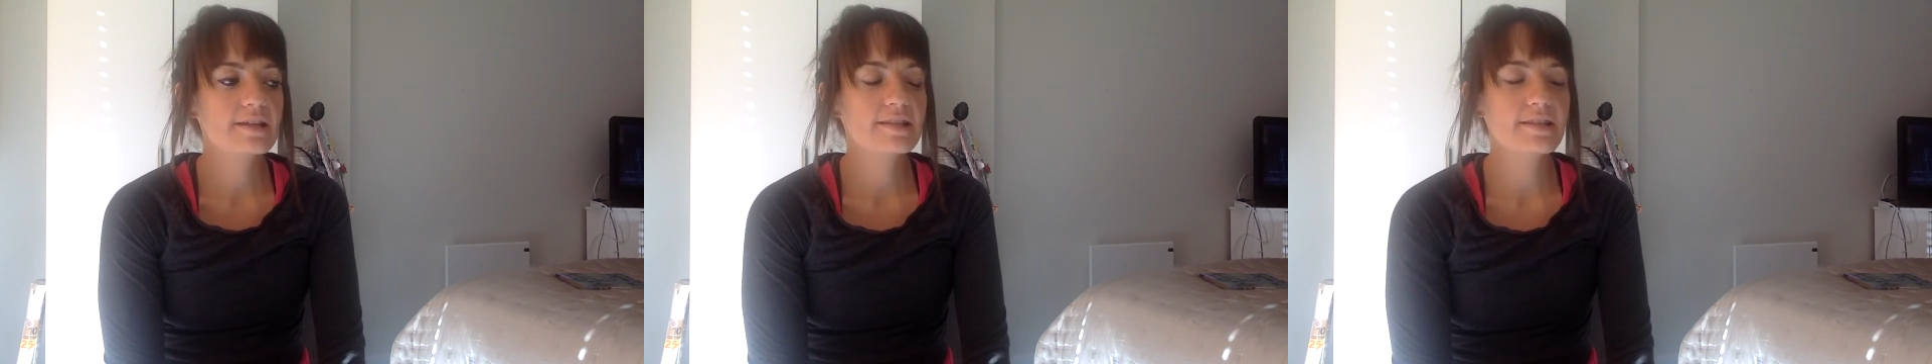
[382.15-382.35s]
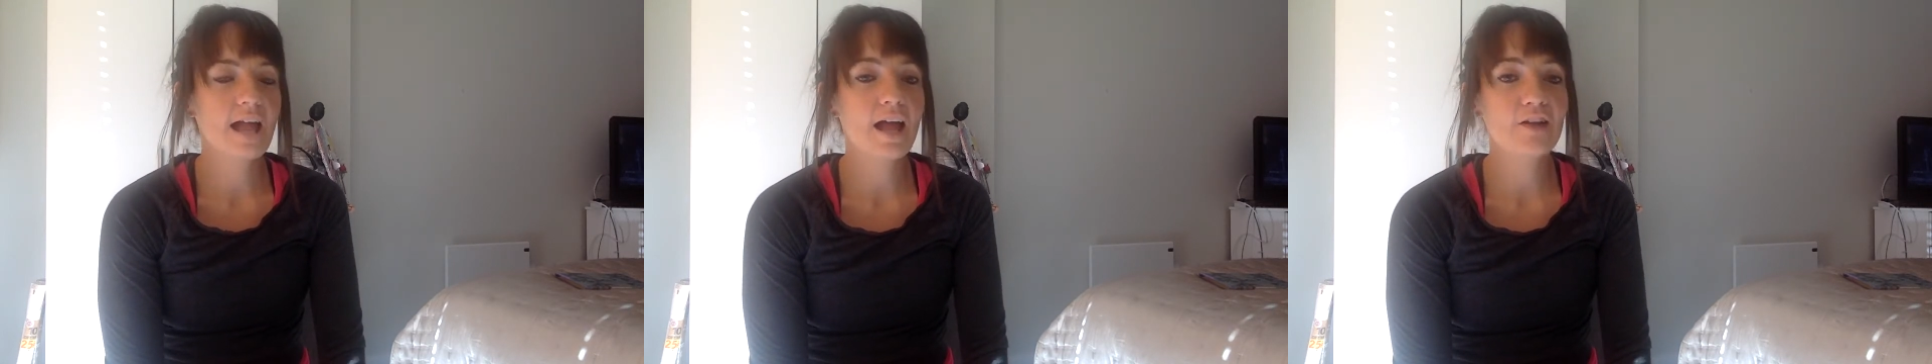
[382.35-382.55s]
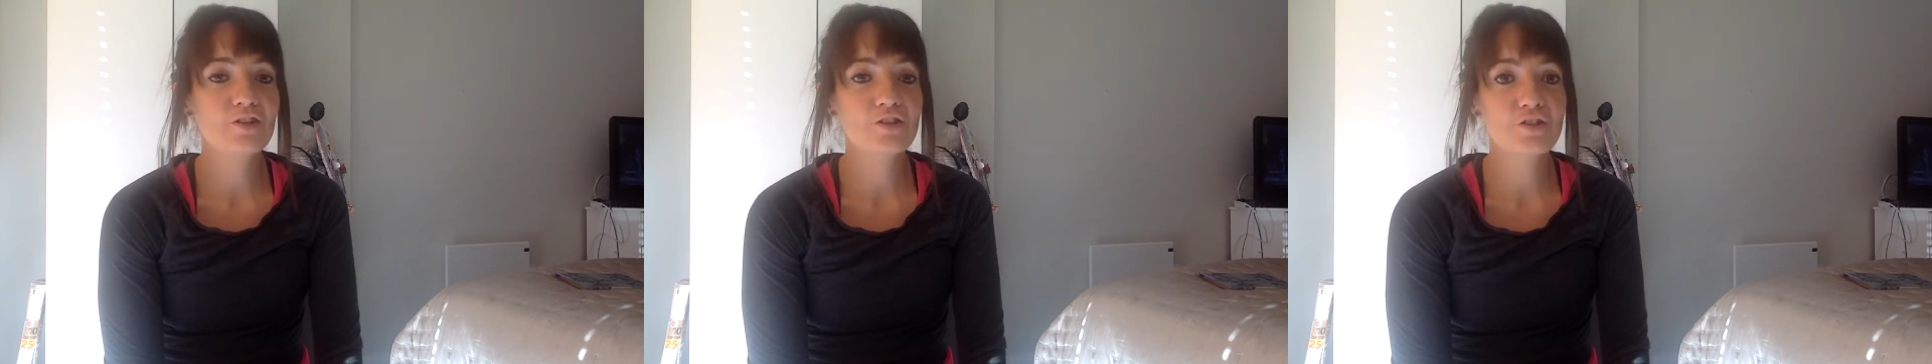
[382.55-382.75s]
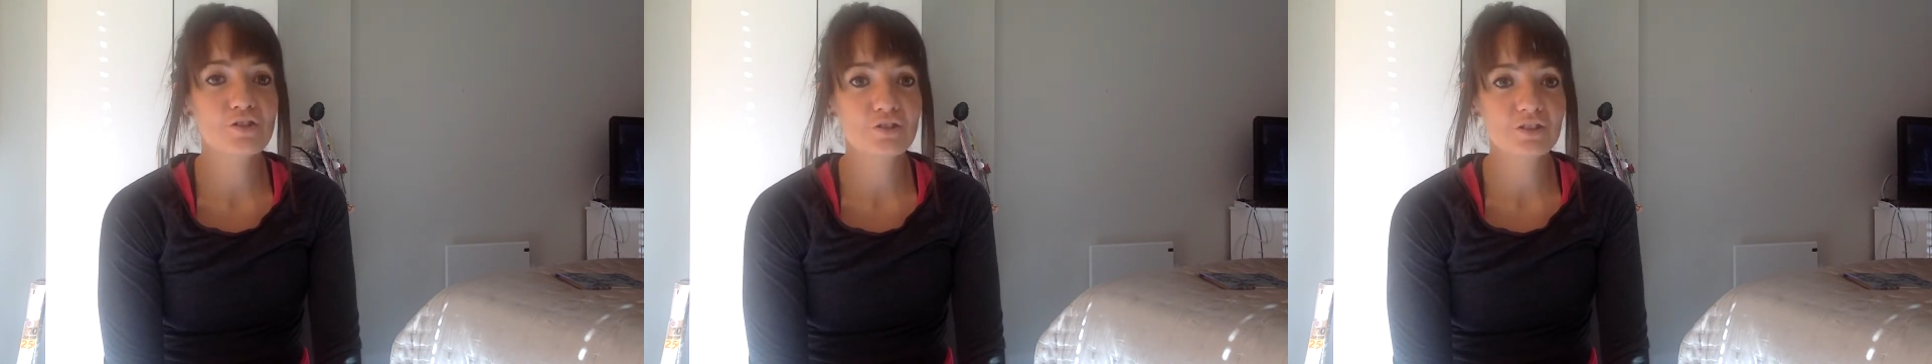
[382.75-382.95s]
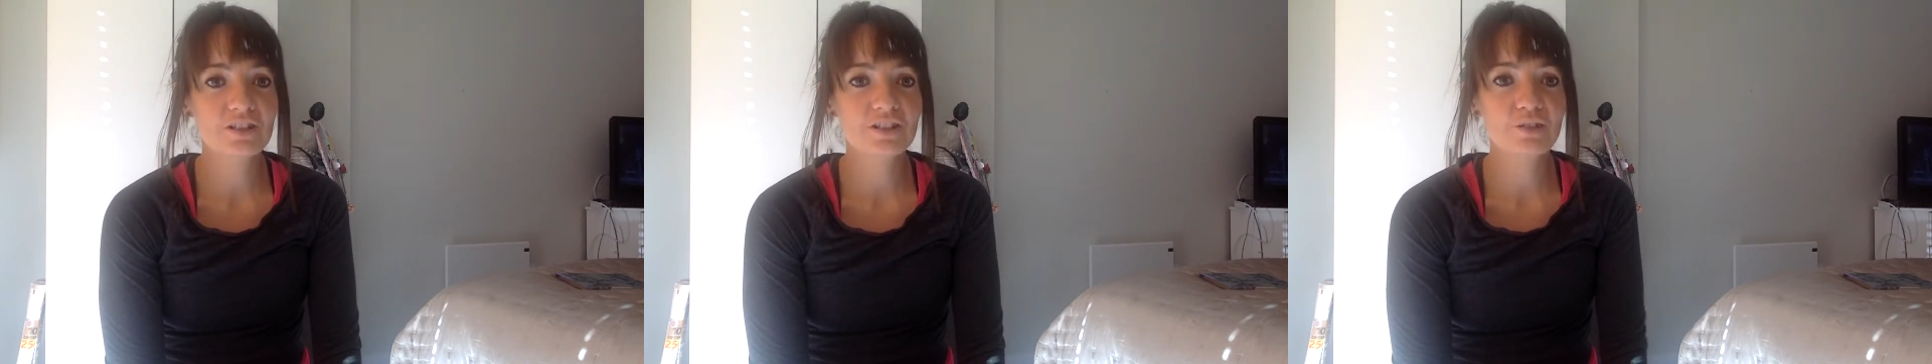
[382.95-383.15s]
started to
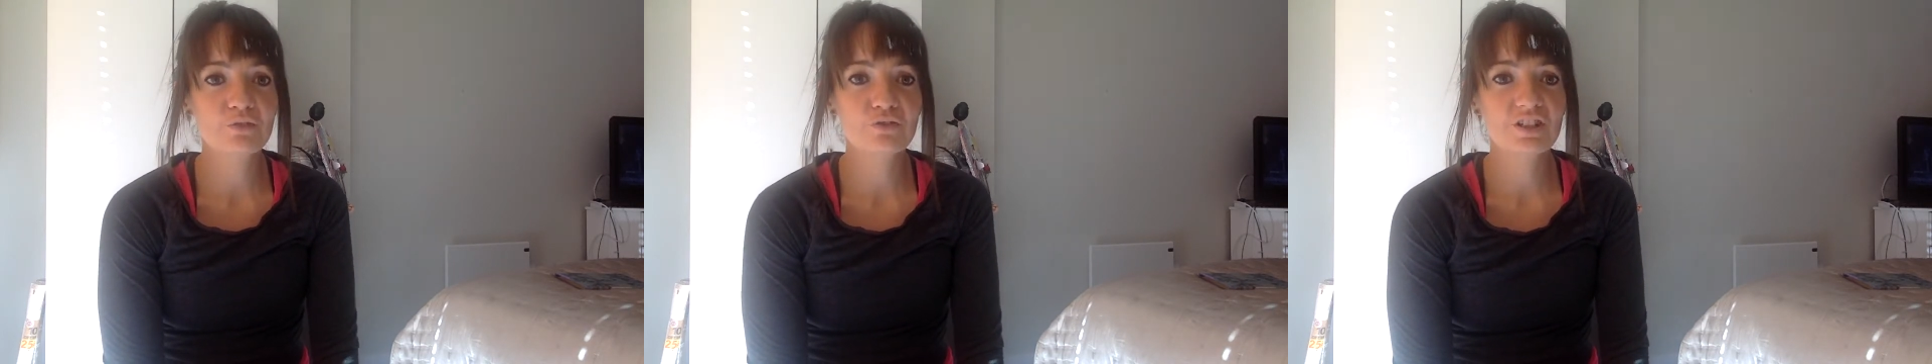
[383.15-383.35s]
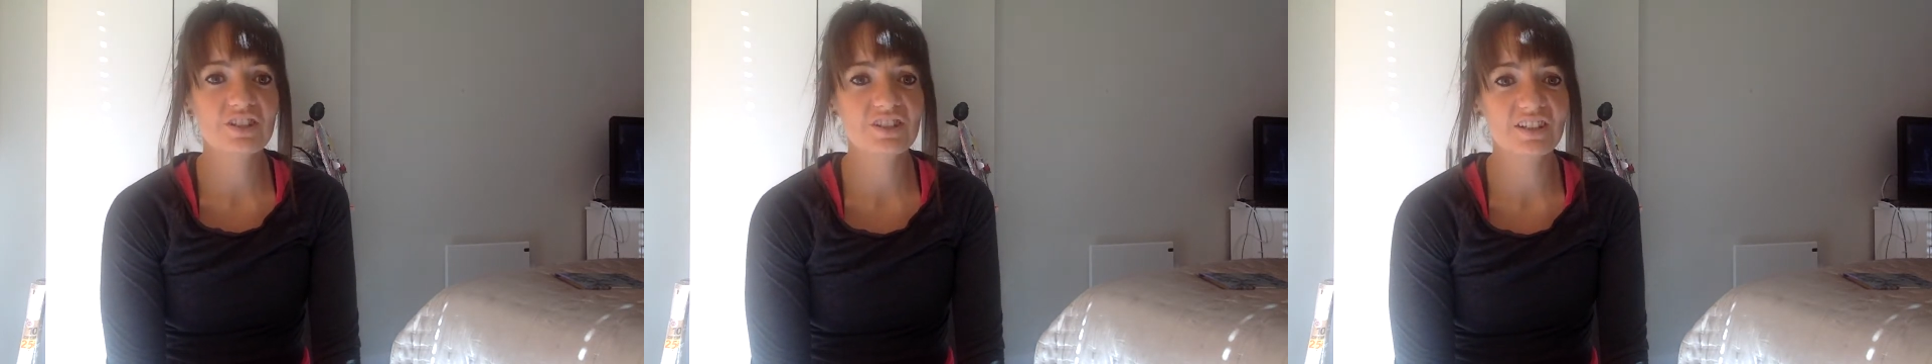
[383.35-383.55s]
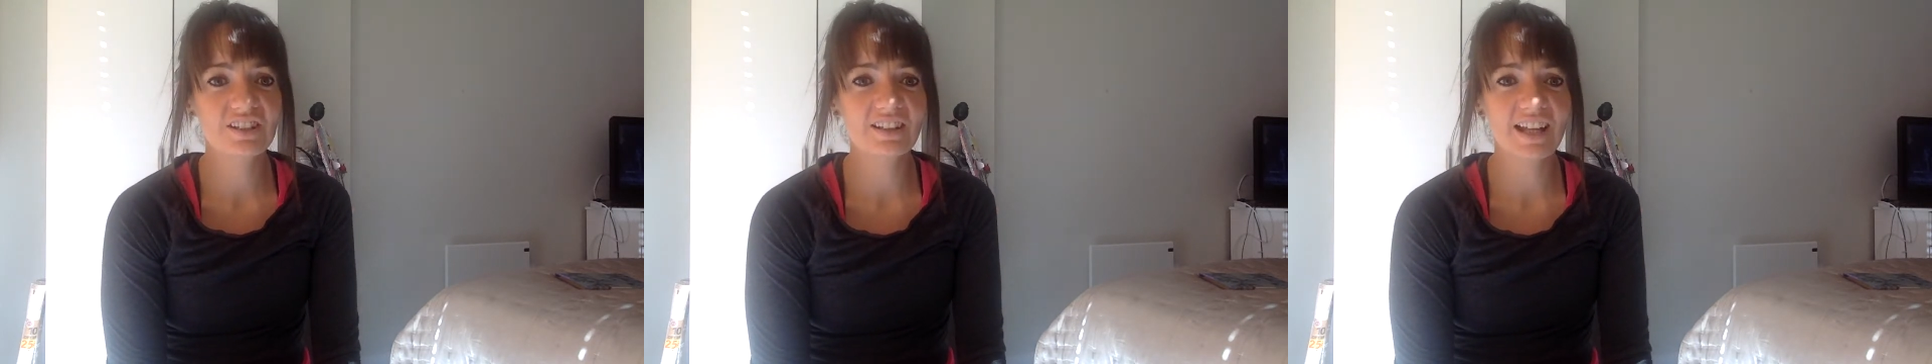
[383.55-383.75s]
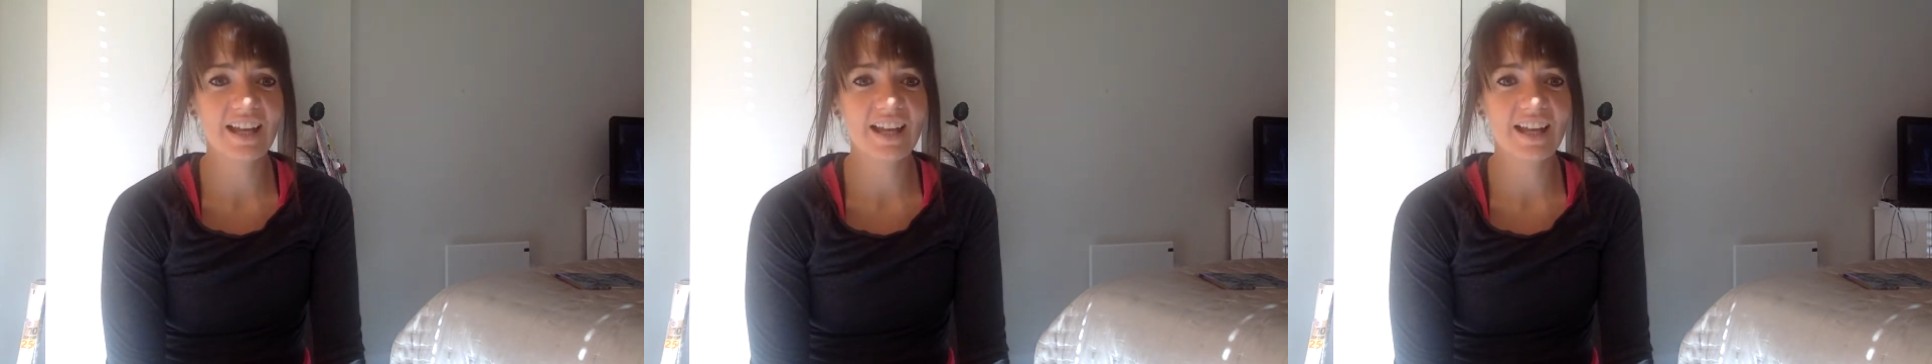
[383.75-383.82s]
study nutrition.